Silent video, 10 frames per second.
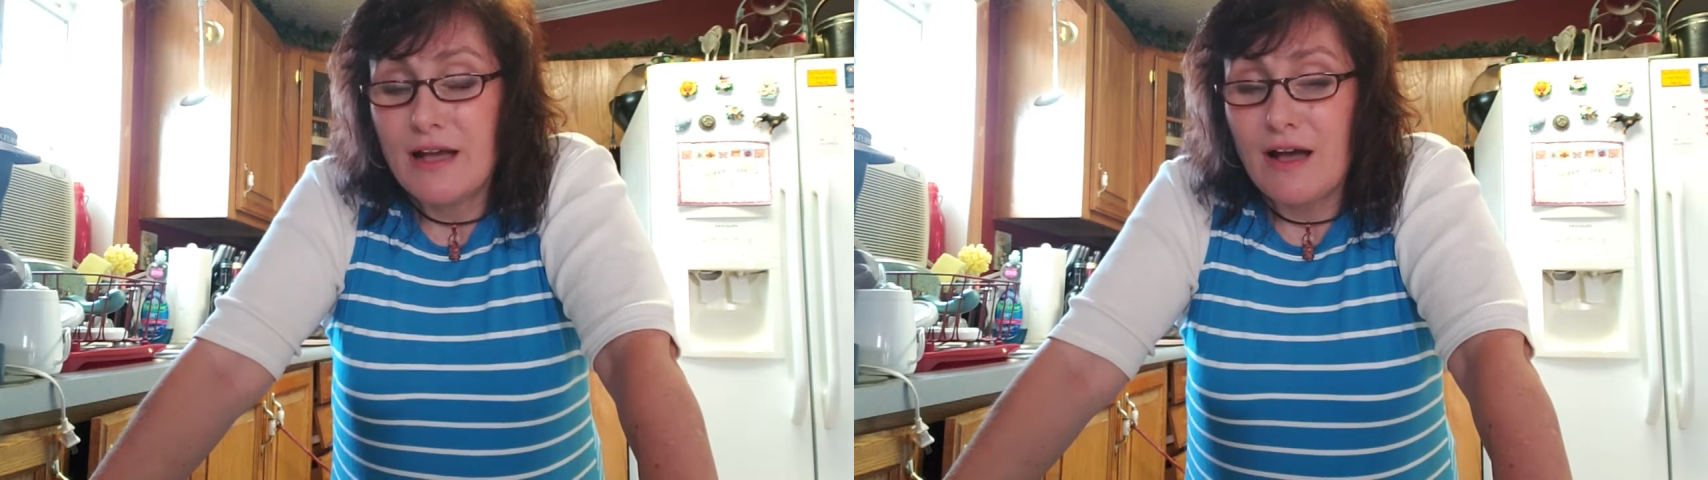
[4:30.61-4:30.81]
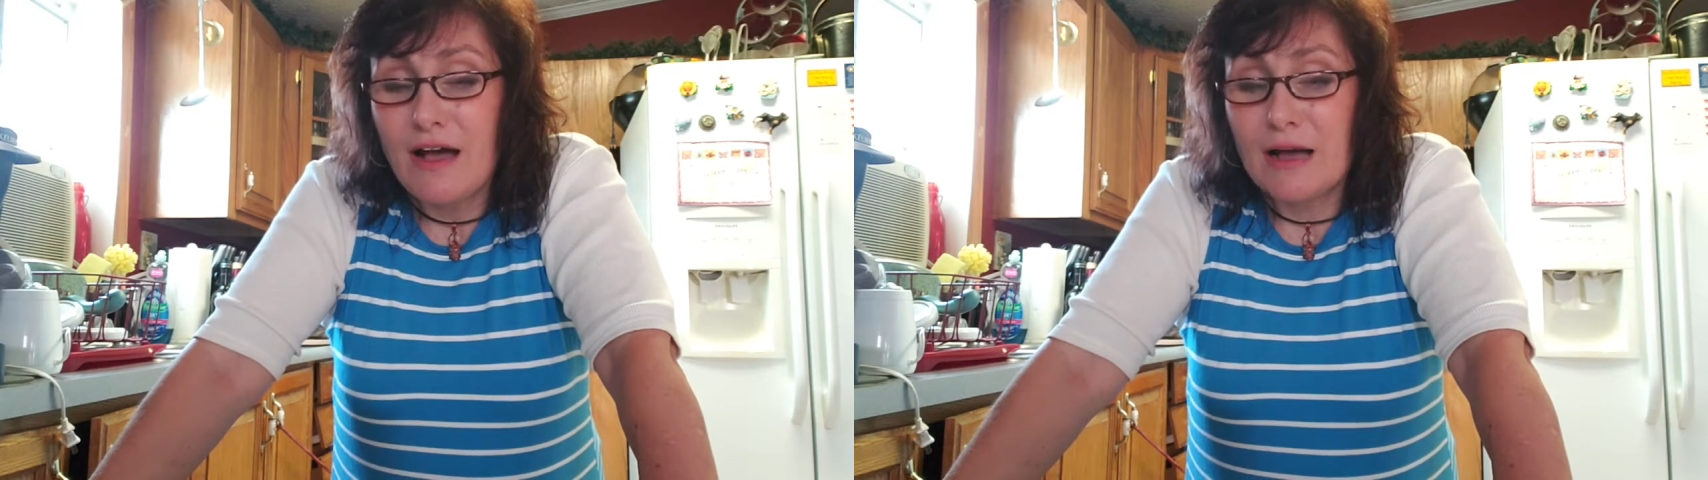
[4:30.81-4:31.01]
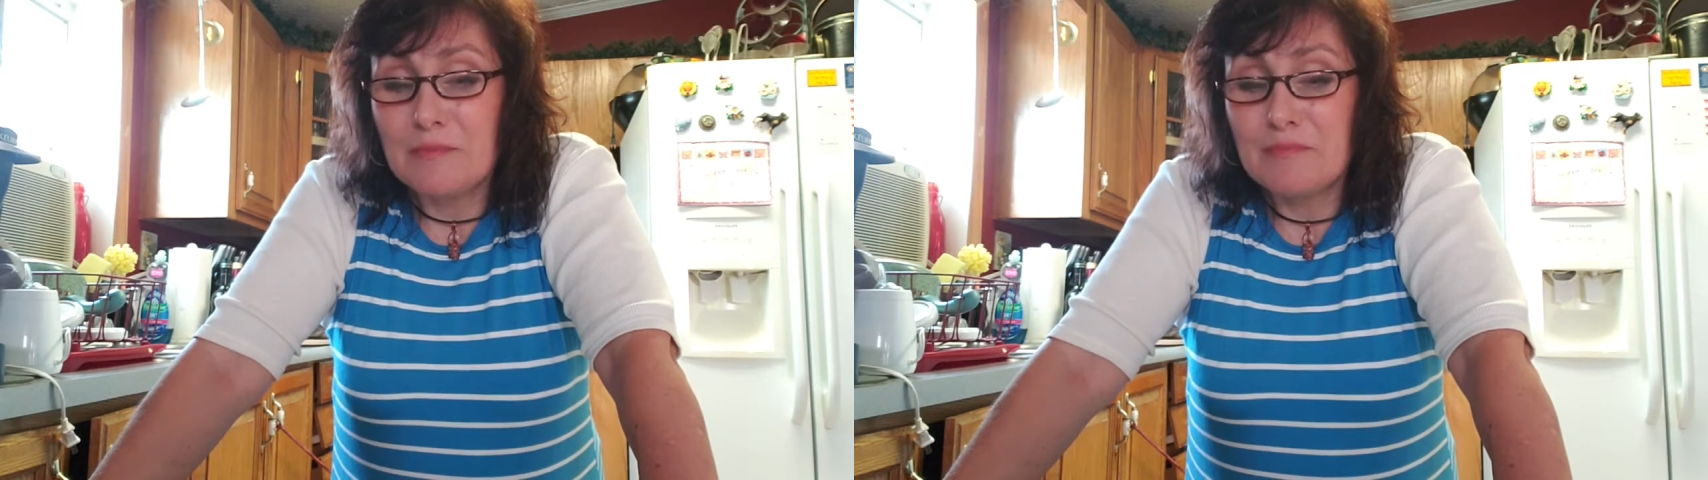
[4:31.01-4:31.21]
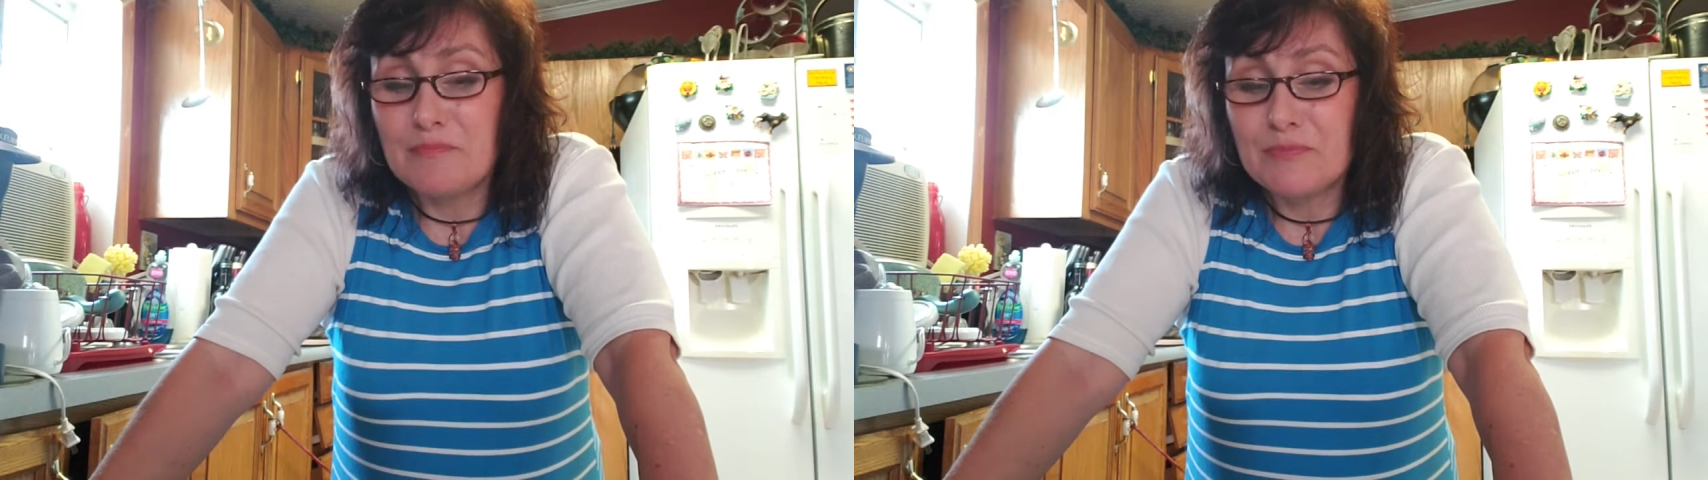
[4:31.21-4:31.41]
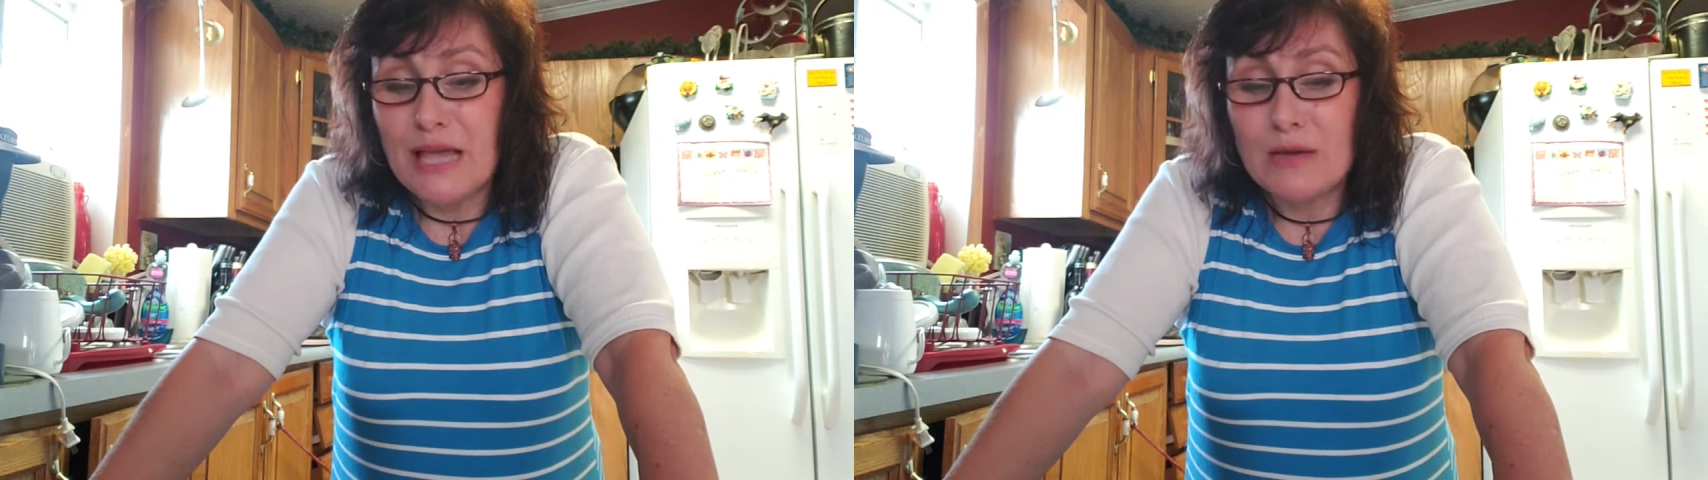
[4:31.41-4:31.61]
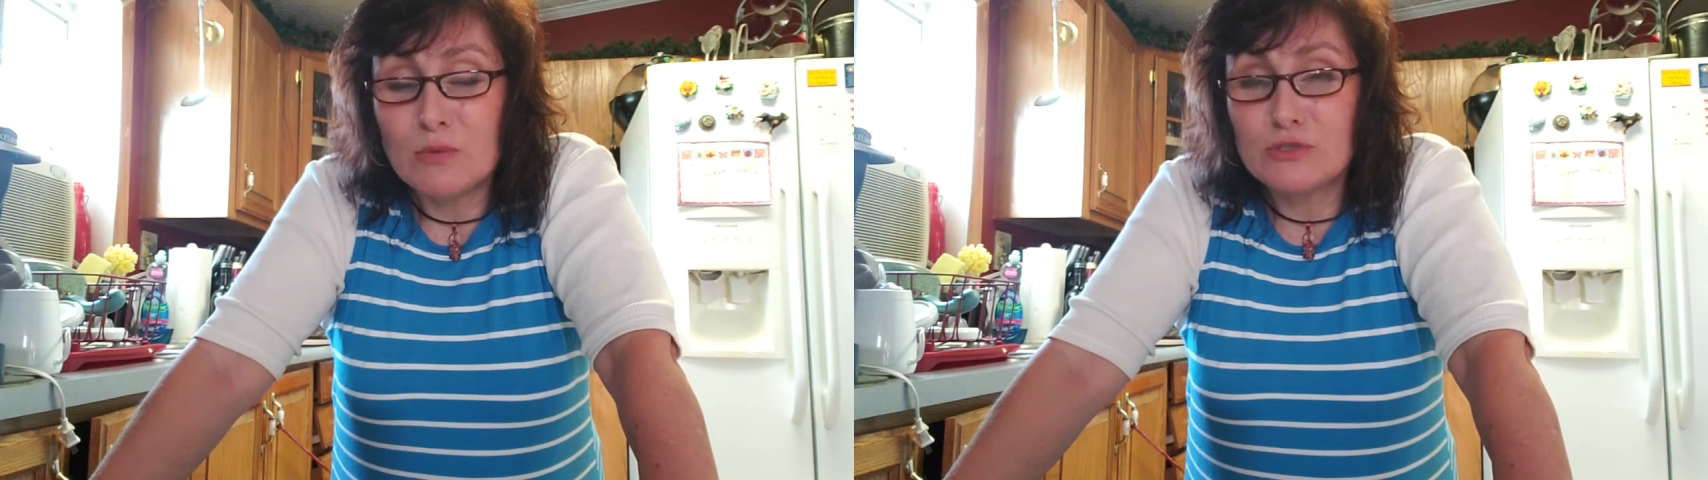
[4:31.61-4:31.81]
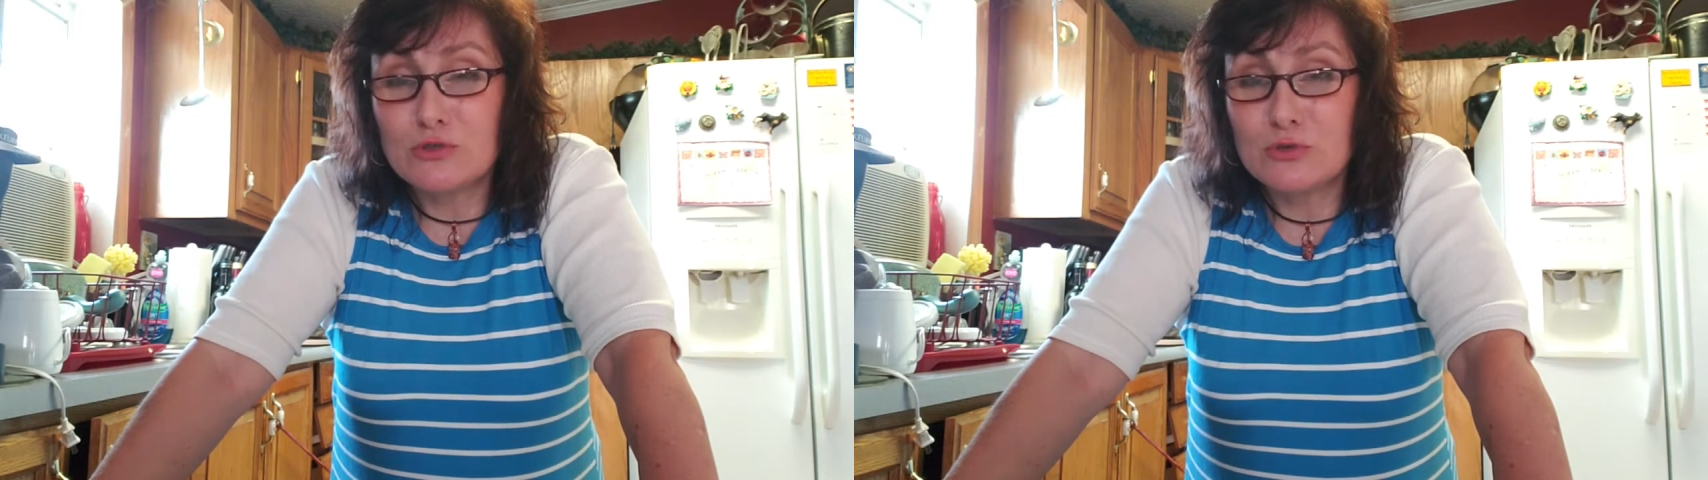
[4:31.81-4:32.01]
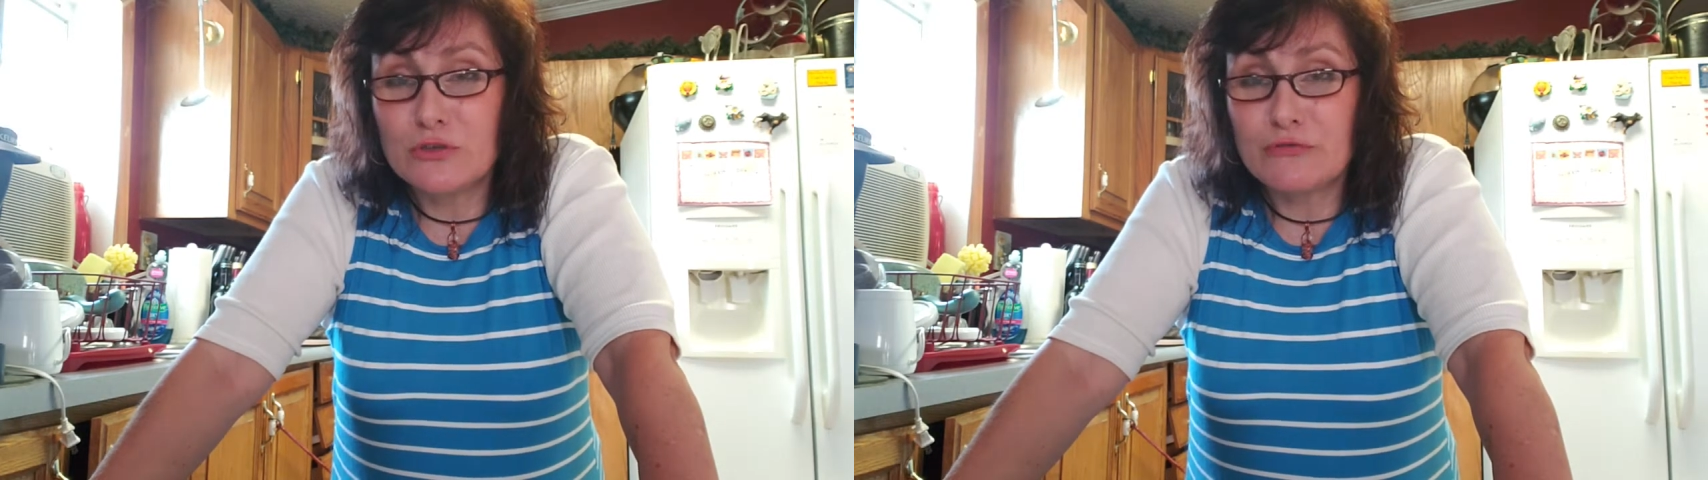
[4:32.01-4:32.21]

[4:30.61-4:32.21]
I will do another